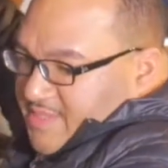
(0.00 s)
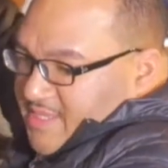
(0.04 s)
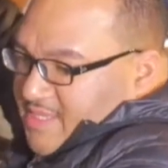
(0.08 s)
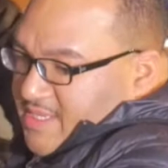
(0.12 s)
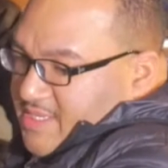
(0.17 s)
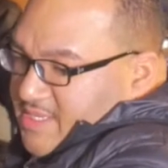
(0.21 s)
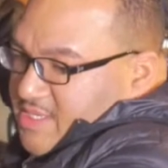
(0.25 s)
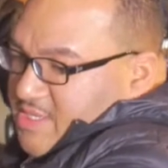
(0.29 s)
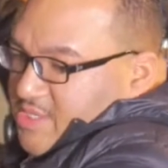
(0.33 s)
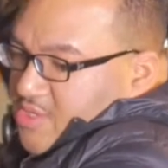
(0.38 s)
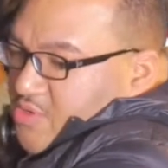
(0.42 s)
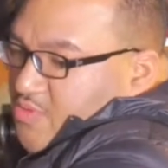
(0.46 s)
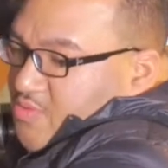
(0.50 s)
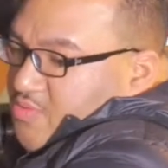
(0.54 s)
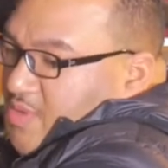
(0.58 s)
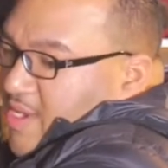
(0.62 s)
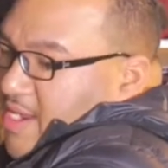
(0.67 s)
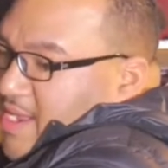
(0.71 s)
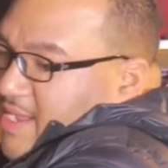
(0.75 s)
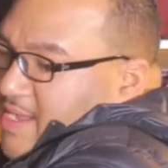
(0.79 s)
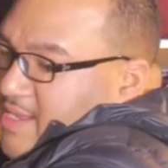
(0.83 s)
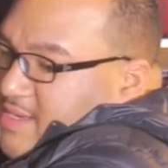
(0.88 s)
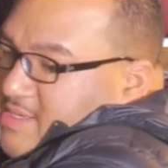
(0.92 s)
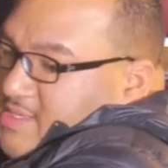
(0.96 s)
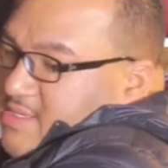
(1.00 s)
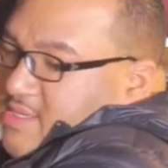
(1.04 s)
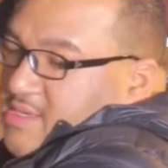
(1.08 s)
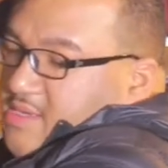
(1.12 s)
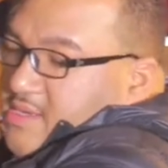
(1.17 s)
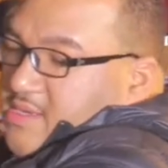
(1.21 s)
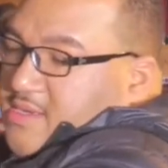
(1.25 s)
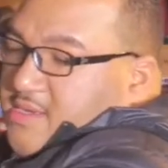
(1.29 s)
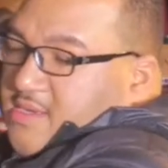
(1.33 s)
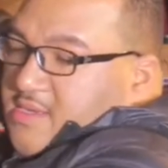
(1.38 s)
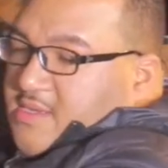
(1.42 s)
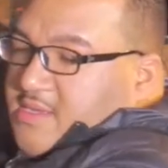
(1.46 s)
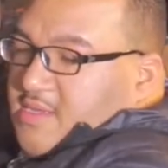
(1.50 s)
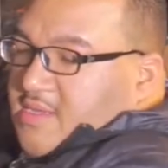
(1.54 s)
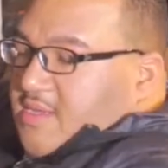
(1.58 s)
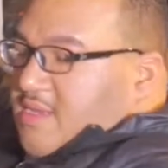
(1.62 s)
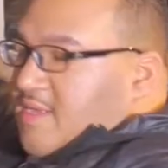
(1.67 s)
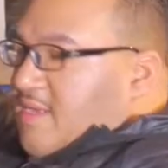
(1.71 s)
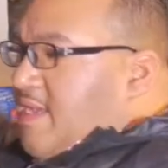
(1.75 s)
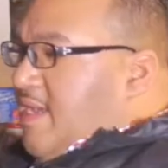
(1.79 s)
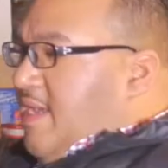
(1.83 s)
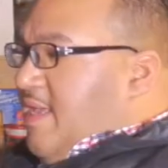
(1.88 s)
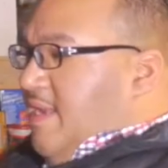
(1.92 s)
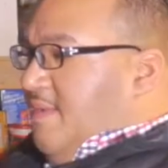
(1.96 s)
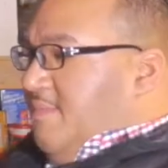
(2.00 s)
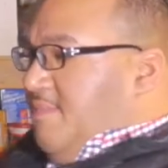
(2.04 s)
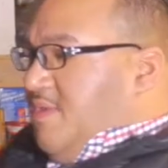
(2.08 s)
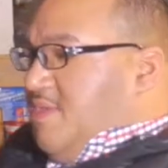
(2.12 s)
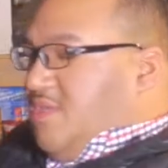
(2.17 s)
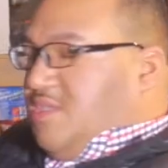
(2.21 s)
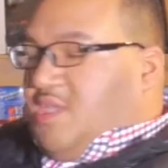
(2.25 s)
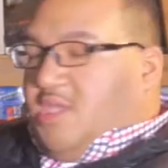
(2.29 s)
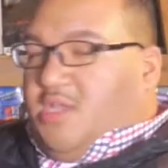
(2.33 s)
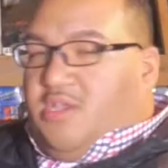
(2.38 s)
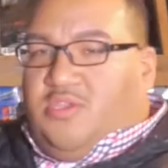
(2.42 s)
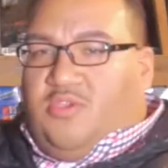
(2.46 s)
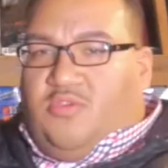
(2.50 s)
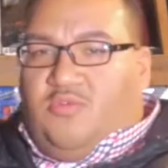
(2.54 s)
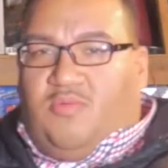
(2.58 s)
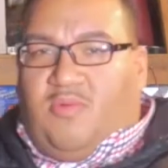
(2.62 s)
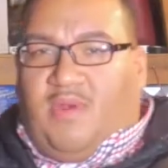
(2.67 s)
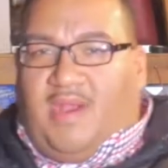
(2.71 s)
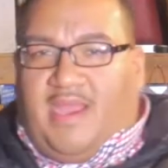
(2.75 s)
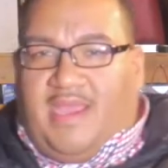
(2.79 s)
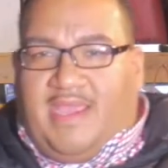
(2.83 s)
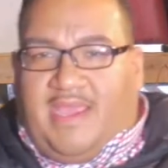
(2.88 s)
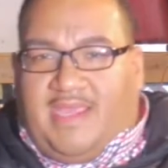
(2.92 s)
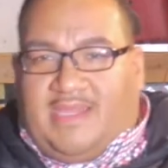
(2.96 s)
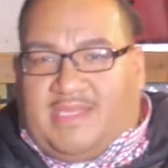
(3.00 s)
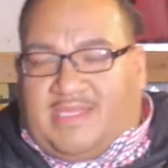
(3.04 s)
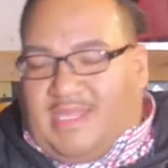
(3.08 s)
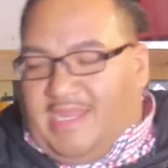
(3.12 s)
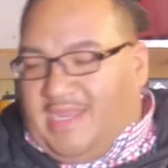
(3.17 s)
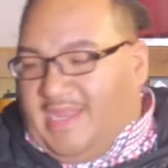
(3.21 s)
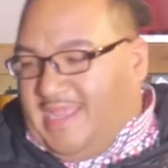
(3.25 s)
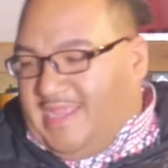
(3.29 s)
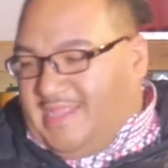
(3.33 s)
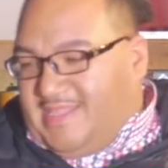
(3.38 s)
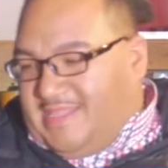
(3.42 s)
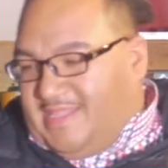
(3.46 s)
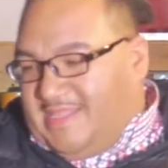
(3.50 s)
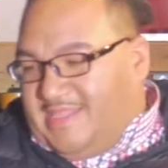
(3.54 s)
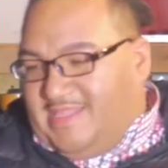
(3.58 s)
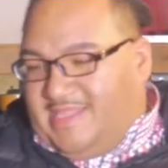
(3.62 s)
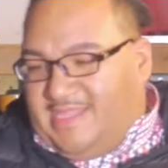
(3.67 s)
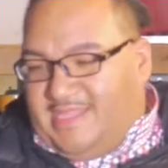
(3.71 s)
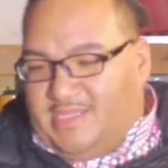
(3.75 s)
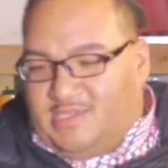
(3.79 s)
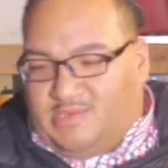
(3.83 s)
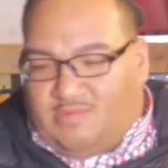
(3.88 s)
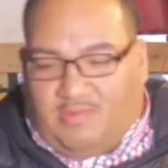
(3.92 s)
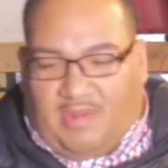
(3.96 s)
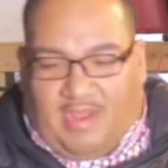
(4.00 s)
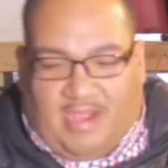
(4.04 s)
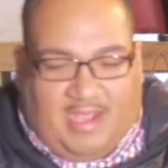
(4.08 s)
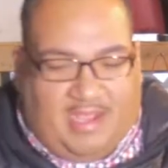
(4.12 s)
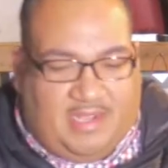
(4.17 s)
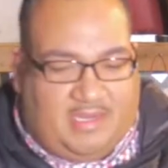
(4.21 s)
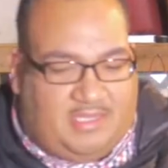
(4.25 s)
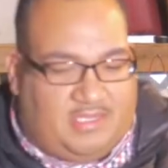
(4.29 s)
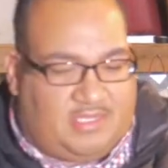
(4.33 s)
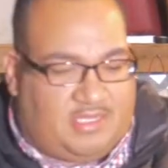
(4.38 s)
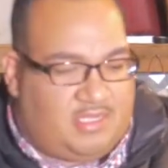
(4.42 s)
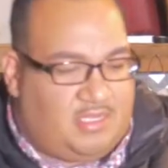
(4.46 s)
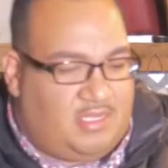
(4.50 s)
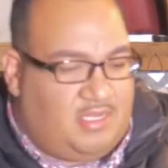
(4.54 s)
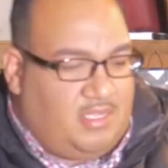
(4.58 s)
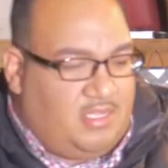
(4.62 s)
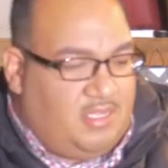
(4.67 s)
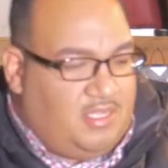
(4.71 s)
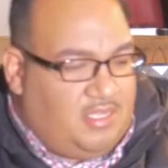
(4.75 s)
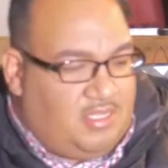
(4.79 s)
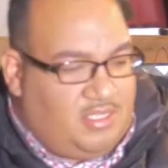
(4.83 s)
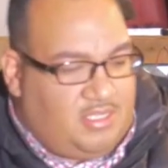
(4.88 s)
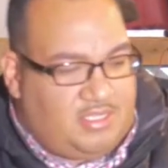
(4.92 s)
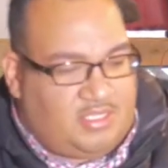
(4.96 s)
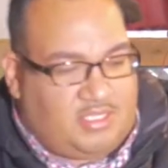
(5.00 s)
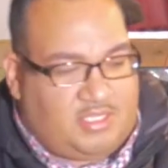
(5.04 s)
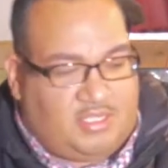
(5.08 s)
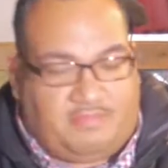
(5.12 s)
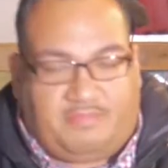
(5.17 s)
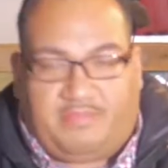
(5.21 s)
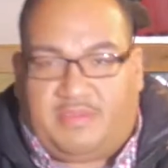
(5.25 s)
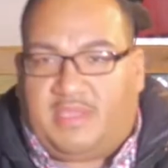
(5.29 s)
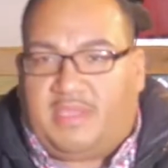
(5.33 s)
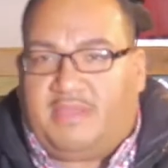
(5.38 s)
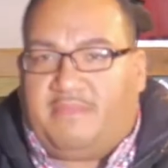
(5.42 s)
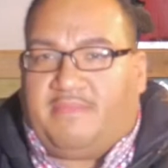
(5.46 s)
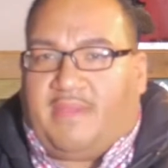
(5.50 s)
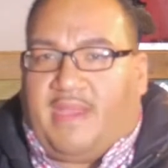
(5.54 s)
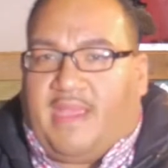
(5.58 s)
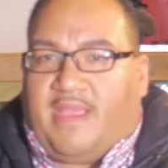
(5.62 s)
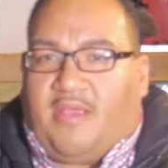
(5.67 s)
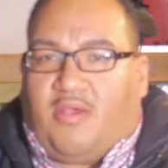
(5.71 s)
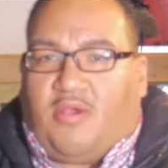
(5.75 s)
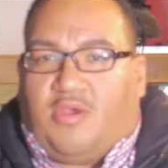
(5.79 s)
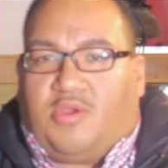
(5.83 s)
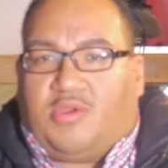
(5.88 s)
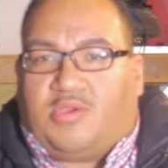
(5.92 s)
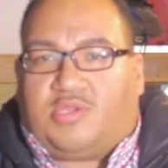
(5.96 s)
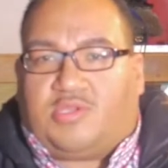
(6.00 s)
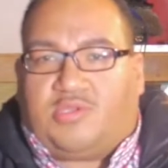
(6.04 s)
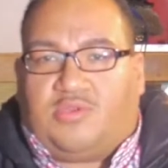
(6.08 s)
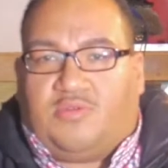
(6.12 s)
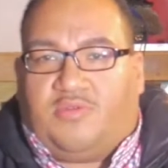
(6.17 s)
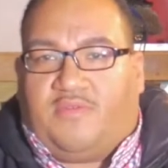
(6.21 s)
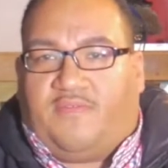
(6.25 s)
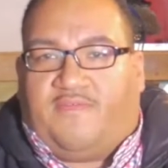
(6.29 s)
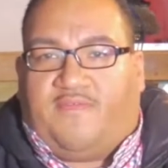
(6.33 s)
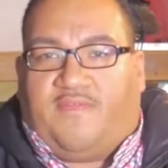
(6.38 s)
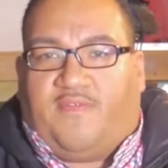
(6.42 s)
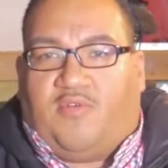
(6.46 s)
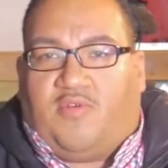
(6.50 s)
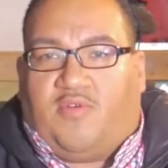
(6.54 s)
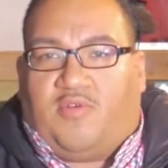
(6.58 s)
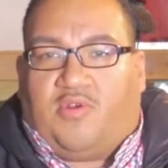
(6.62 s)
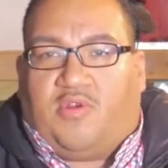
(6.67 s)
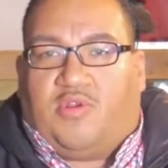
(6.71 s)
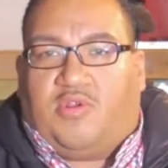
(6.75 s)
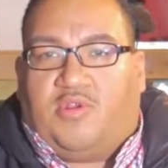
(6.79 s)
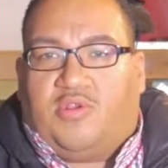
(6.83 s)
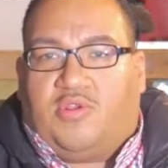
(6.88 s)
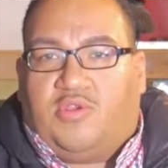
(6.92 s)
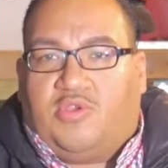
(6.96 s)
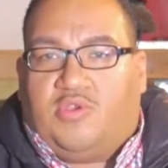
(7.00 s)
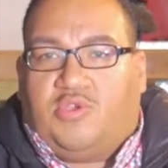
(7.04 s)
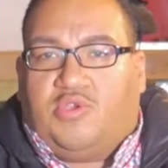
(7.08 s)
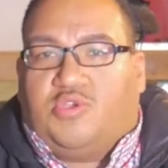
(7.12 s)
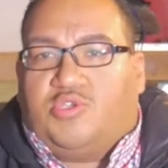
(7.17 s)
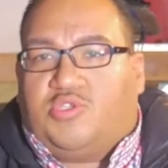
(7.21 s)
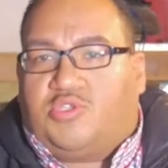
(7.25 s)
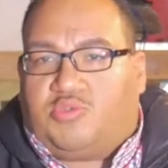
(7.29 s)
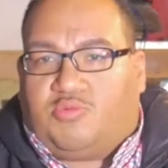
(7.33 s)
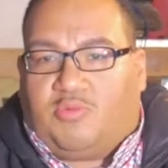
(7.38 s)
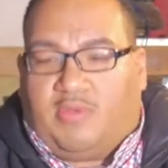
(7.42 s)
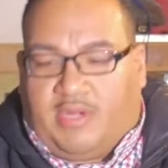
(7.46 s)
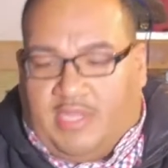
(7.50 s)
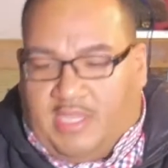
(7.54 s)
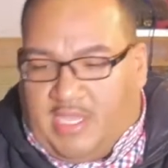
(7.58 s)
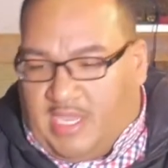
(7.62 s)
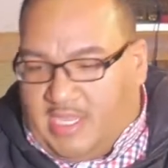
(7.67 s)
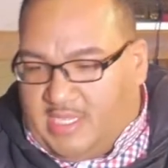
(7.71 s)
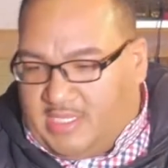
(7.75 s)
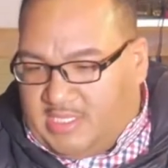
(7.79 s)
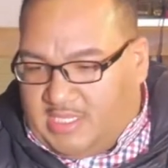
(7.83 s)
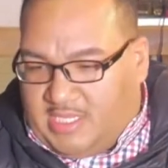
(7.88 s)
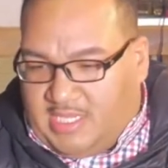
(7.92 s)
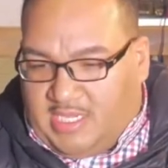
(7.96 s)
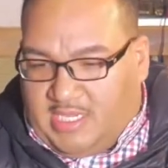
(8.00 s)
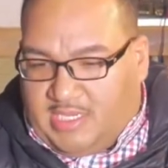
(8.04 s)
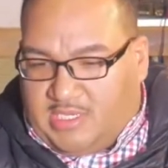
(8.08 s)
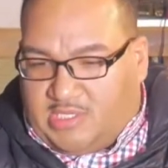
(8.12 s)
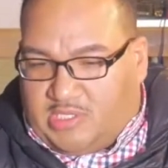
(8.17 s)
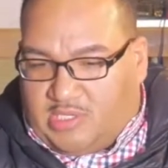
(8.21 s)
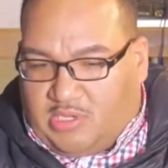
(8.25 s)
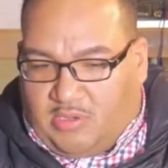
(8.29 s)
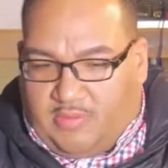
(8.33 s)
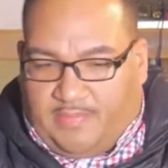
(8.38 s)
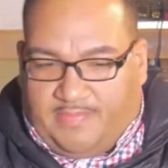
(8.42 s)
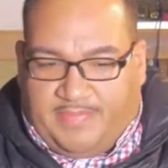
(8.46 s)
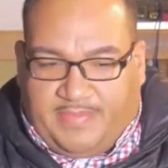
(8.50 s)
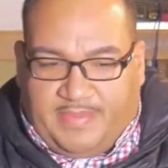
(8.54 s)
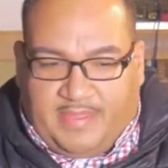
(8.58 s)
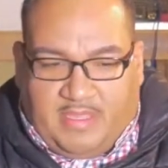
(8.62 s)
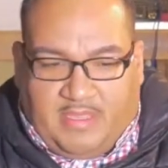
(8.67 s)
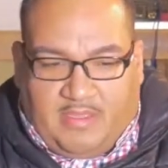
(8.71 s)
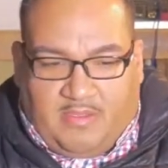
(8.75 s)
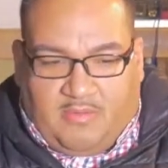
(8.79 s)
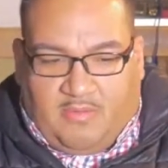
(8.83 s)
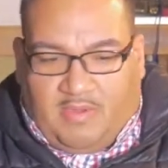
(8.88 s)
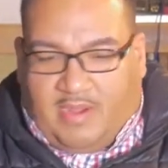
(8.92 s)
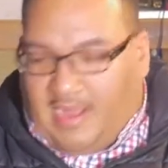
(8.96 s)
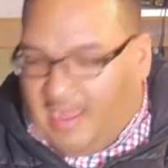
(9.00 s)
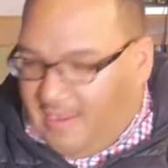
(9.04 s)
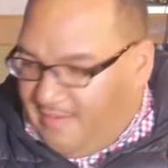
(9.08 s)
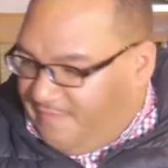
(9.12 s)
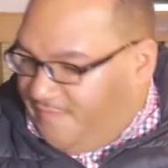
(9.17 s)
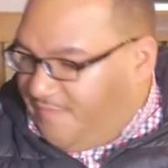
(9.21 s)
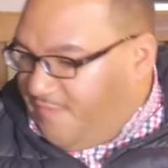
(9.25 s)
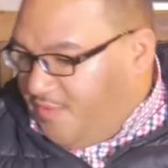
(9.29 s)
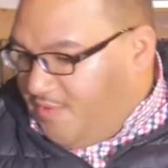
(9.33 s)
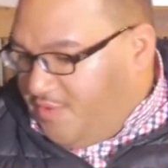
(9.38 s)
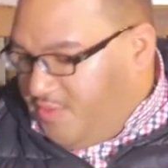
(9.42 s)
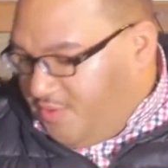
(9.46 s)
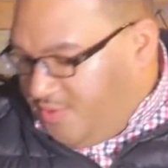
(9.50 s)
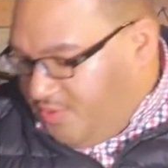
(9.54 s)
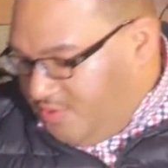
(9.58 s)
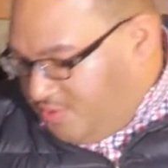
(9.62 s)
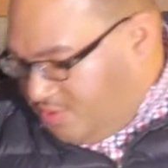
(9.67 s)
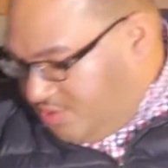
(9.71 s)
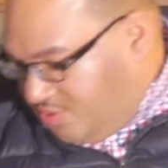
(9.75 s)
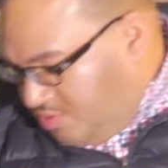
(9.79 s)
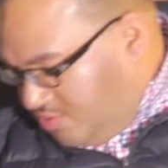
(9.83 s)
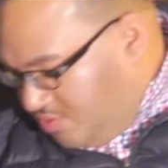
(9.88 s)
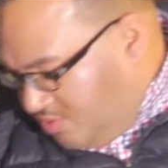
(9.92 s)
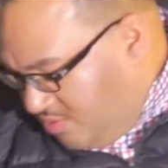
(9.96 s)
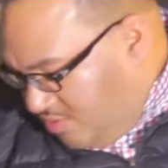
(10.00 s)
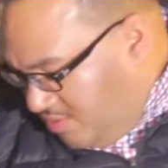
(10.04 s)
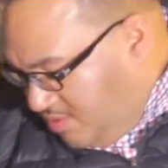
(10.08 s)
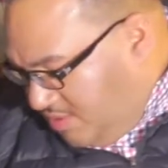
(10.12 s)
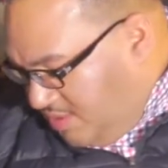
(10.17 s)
these new rods, and I'm going to tell you why I selected these rods to be my arsenal for 2018. So without further ado,